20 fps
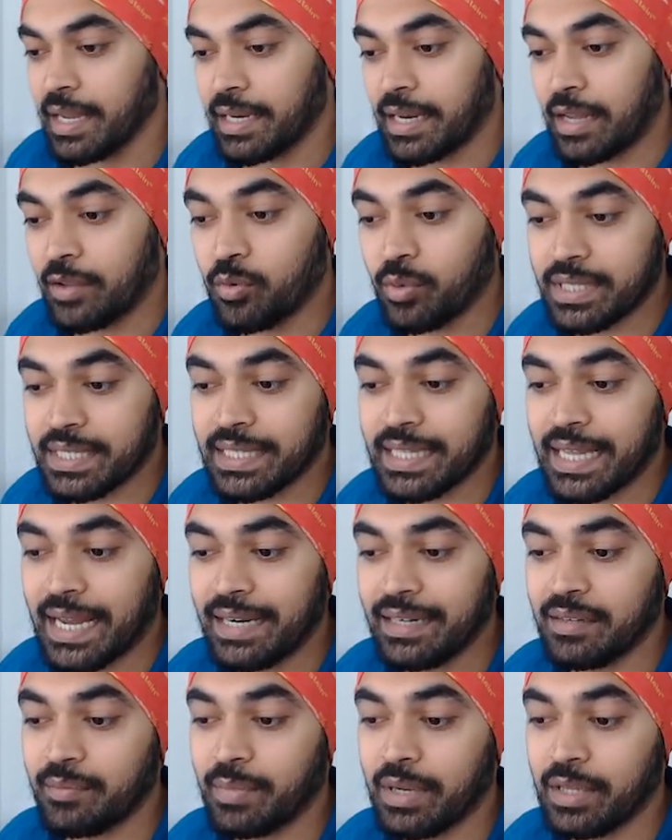Now you can see
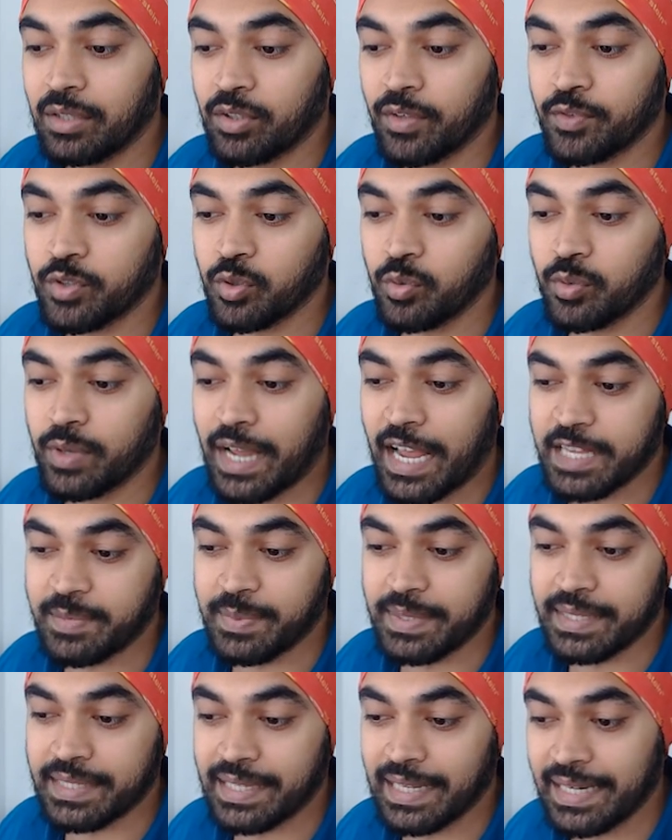that the month of June has
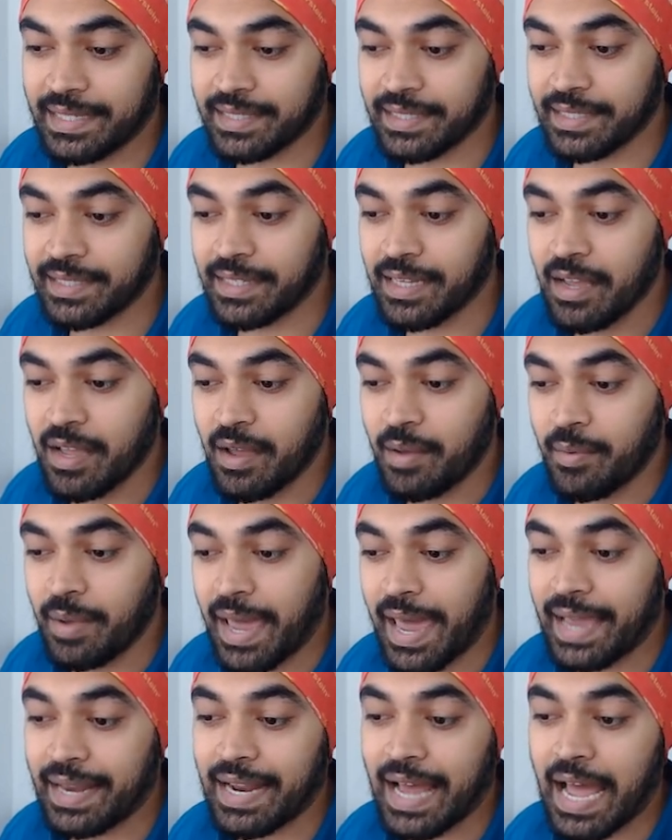been selected,
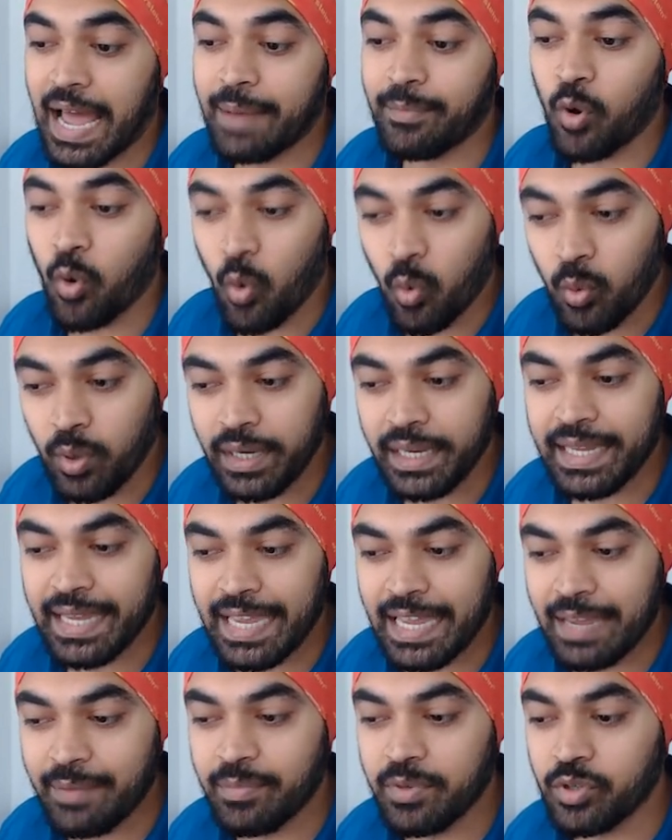and I'm
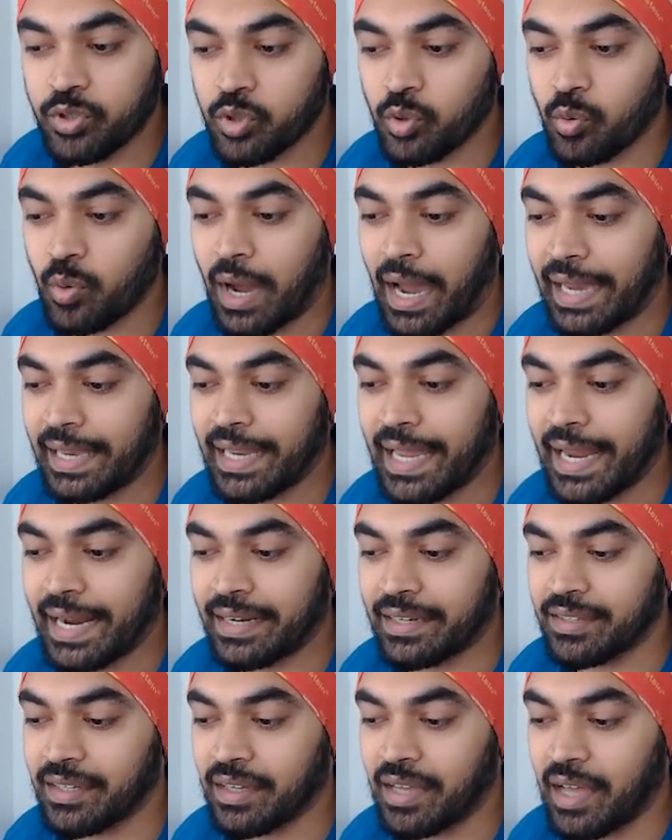only able to
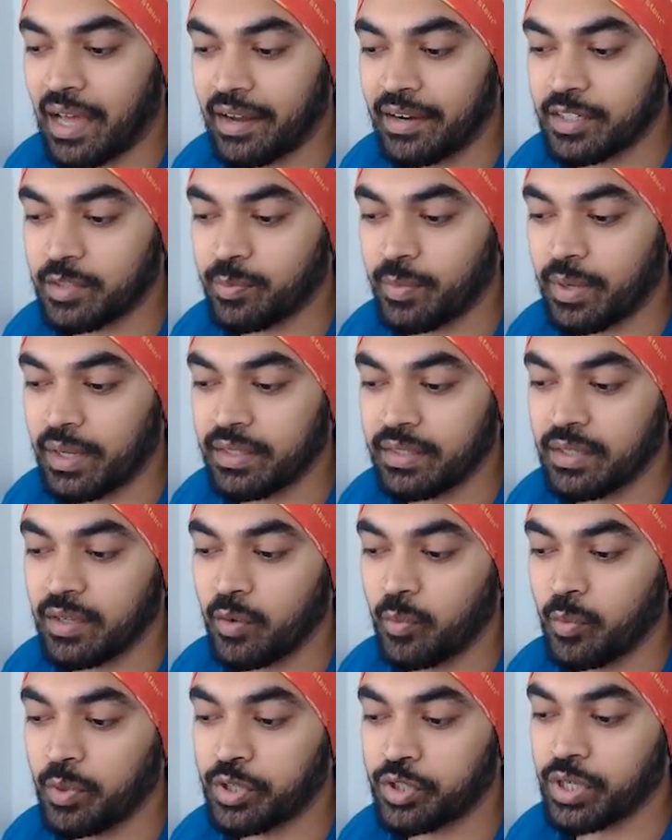highlight the current month,
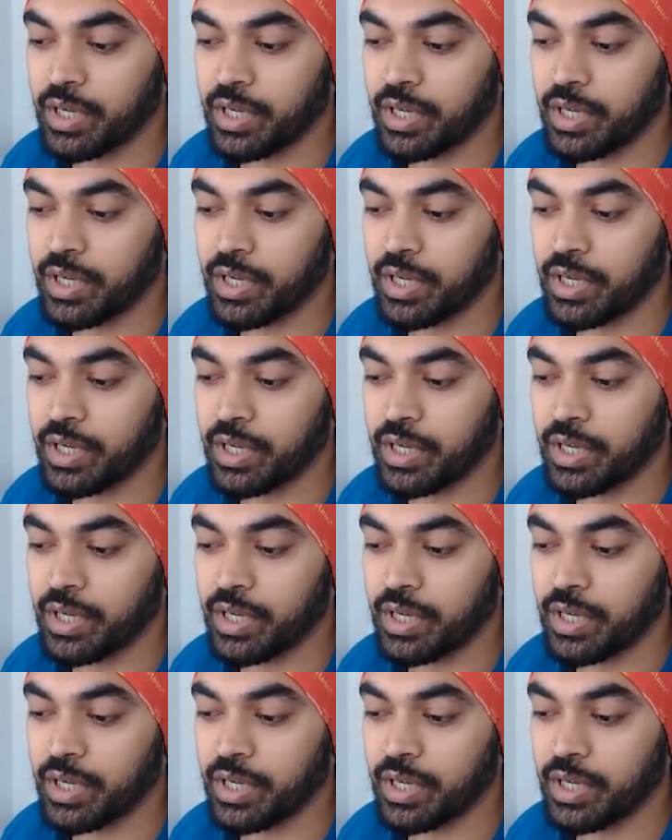which